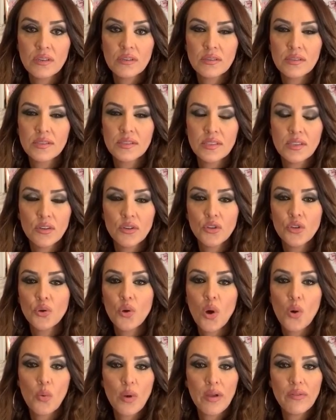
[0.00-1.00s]
steal you
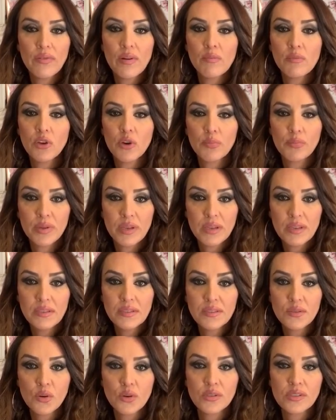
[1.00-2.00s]
away from your
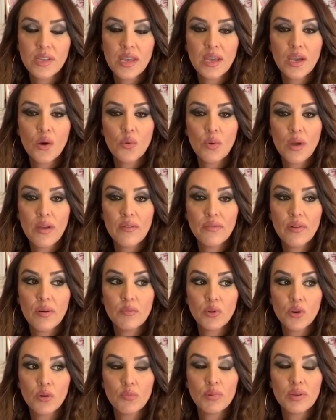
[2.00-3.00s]
peace or take away
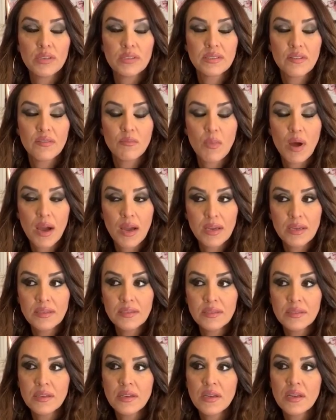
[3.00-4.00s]
from your peace of
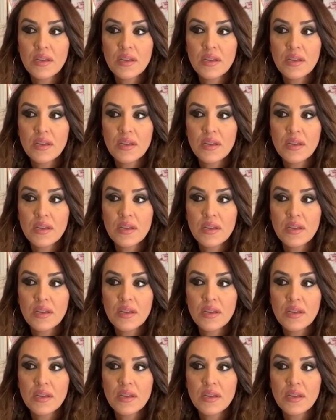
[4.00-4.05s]
mind.